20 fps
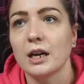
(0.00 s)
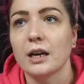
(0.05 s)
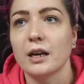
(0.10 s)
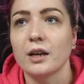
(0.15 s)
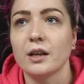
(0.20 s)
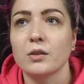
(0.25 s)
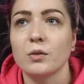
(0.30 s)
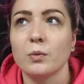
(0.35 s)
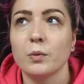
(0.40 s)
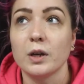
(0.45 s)

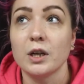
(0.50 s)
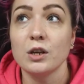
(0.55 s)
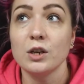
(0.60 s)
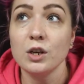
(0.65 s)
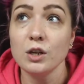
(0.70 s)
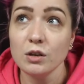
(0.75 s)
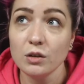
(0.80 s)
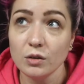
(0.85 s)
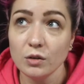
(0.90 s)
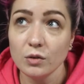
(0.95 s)
and we
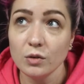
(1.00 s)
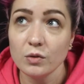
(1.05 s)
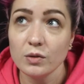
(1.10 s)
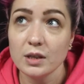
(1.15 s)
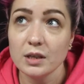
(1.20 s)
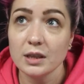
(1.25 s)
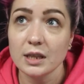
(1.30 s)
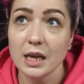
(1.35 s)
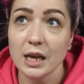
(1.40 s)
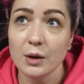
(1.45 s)
knew
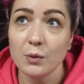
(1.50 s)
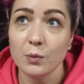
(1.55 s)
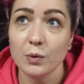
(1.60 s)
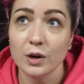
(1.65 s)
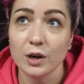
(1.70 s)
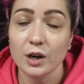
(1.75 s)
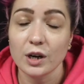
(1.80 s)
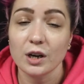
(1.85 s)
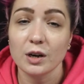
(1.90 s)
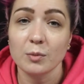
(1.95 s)
that they
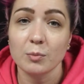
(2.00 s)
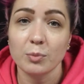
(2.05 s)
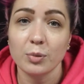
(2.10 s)
were